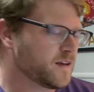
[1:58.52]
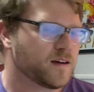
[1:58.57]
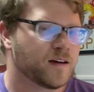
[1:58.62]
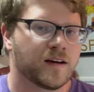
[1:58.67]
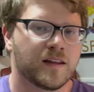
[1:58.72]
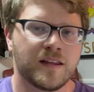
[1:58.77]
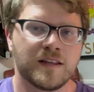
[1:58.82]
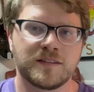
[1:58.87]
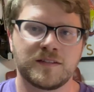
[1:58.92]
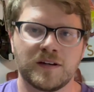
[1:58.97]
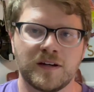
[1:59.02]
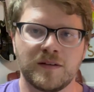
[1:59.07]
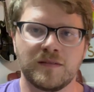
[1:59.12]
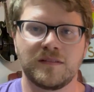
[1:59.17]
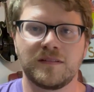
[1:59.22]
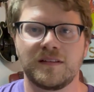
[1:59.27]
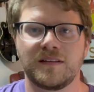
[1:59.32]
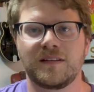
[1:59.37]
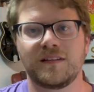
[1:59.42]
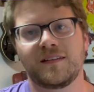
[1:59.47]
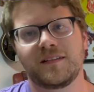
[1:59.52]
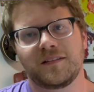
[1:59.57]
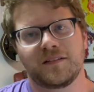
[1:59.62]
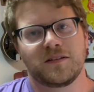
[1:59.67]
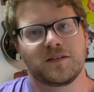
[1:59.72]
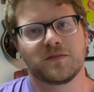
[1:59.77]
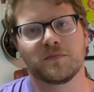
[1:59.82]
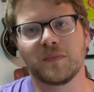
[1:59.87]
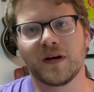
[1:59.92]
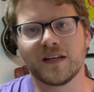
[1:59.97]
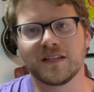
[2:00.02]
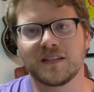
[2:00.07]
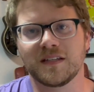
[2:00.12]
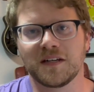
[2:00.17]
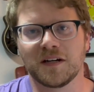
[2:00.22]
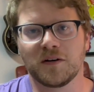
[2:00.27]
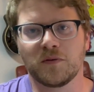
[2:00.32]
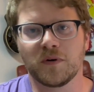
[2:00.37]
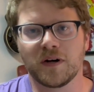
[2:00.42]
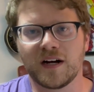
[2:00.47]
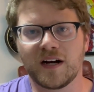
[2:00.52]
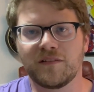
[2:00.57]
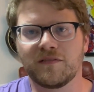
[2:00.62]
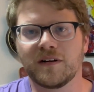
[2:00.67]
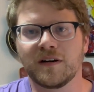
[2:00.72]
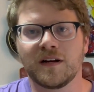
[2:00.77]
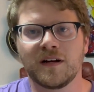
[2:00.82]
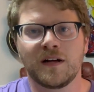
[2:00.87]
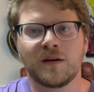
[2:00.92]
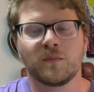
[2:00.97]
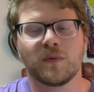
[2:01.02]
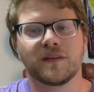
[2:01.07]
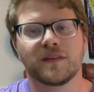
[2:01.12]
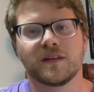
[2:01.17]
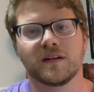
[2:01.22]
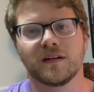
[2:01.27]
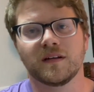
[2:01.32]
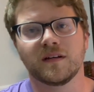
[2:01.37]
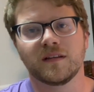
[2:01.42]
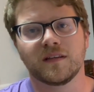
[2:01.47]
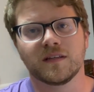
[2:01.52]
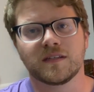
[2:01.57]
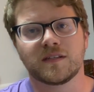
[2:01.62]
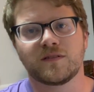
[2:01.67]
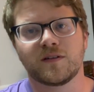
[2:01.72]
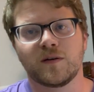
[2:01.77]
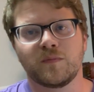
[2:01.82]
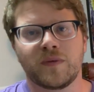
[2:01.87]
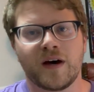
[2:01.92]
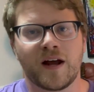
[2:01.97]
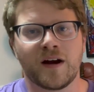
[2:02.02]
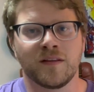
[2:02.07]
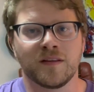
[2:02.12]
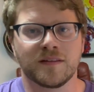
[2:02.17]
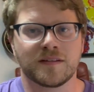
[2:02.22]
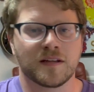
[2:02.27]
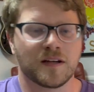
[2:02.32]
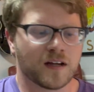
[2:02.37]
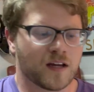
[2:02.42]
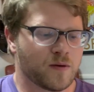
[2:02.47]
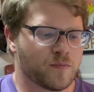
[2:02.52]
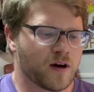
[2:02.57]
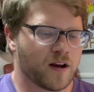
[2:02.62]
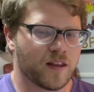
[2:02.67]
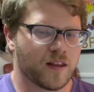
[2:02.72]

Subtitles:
And then so it's messy or whatever, but the strum pattern that's going to come out of